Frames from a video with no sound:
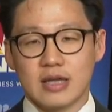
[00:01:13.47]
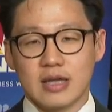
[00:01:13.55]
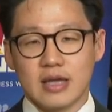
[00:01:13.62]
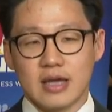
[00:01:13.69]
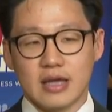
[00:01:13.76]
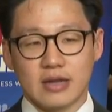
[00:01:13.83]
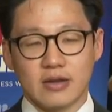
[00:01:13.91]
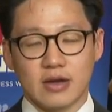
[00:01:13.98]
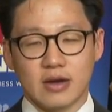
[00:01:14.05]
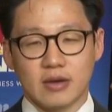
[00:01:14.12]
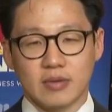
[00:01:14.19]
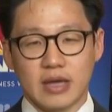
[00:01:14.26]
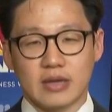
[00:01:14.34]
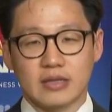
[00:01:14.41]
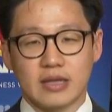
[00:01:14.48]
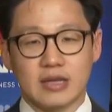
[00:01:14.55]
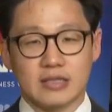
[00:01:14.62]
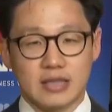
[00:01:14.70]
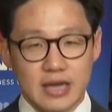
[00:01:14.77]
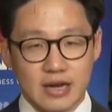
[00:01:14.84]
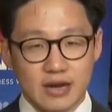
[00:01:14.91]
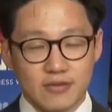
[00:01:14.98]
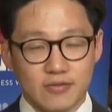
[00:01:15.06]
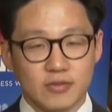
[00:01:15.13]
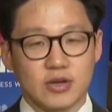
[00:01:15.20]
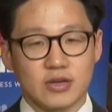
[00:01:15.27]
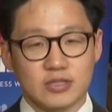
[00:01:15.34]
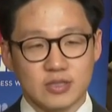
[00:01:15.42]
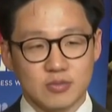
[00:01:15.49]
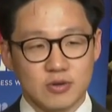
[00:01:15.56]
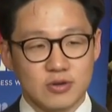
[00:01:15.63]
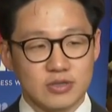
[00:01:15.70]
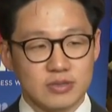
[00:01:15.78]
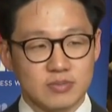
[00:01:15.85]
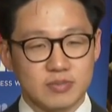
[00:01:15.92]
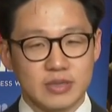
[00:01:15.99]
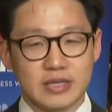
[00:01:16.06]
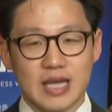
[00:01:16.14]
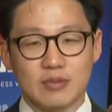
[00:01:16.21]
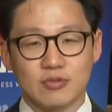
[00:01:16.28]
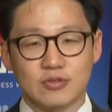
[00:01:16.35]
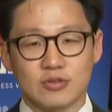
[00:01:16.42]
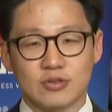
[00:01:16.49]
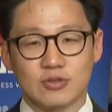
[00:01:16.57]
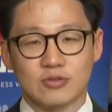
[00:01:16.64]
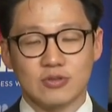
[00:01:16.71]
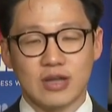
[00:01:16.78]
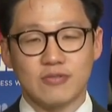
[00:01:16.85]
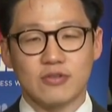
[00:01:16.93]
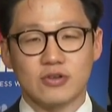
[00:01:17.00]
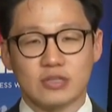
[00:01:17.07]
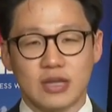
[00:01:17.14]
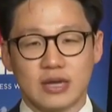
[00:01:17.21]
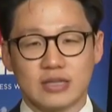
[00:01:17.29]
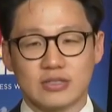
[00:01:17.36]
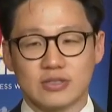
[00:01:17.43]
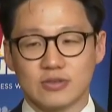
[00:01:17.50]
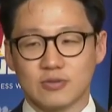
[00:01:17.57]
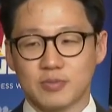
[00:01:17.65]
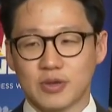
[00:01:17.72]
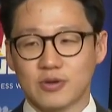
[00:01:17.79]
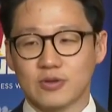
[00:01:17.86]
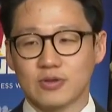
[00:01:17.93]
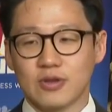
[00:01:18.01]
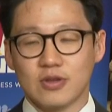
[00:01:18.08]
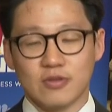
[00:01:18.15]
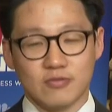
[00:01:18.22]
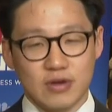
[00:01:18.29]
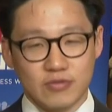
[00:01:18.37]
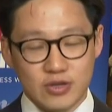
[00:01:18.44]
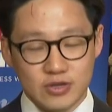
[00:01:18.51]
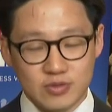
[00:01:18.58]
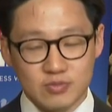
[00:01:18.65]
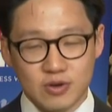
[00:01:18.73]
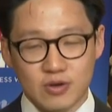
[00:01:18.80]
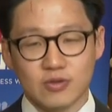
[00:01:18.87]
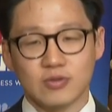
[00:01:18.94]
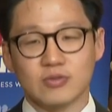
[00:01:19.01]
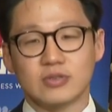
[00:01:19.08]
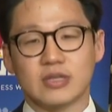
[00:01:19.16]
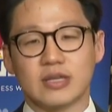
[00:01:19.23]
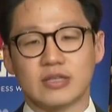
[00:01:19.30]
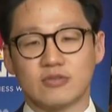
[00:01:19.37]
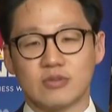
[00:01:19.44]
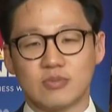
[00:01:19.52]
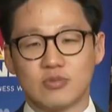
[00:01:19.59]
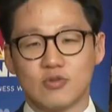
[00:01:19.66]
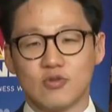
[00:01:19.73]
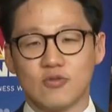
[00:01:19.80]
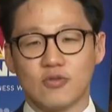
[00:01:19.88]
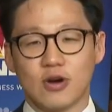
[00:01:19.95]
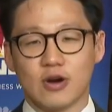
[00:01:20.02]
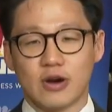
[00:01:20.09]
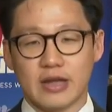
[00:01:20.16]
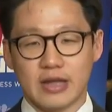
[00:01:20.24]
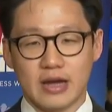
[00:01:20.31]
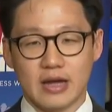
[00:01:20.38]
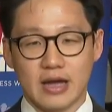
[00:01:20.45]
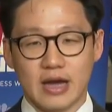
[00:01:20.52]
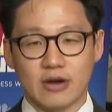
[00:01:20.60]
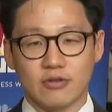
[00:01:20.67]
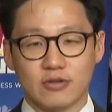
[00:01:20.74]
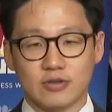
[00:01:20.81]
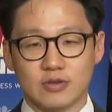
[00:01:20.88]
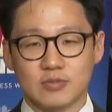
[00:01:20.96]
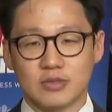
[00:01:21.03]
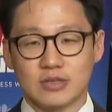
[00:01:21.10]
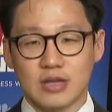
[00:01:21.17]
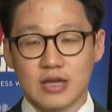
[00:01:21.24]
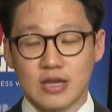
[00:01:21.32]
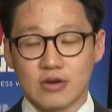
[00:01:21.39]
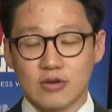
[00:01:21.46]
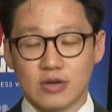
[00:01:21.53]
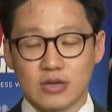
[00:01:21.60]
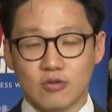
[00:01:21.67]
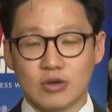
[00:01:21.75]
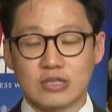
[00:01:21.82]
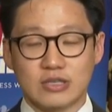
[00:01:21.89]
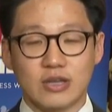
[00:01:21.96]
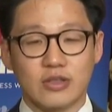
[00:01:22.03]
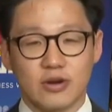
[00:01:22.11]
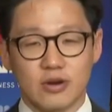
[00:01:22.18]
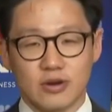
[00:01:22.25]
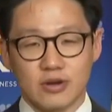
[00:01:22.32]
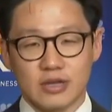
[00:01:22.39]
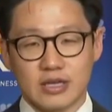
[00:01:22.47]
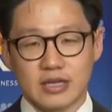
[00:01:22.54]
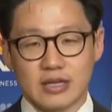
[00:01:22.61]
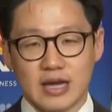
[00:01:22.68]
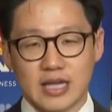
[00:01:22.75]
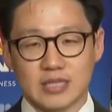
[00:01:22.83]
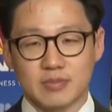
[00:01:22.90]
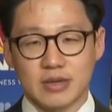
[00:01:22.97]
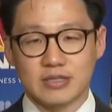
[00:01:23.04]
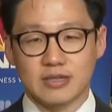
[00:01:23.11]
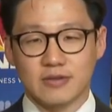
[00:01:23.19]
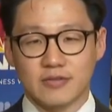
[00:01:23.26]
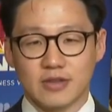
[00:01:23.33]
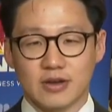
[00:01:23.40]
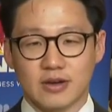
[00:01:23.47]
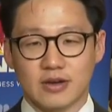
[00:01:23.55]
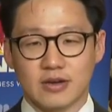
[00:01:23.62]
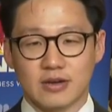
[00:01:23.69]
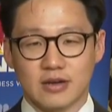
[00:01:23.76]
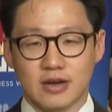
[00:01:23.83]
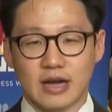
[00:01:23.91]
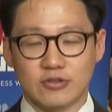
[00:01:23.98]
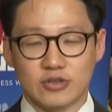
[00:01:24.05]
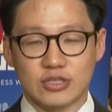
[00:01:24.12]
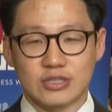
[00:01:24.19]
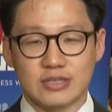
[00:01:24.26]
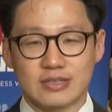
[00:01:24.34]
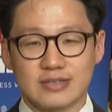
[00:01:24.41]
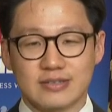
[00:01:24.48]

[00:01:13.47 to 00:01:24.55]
and um, getting that data from the customers and being able to leverage that to build foundation models and to improve our AI algorithms was another key aspects of the acquisition.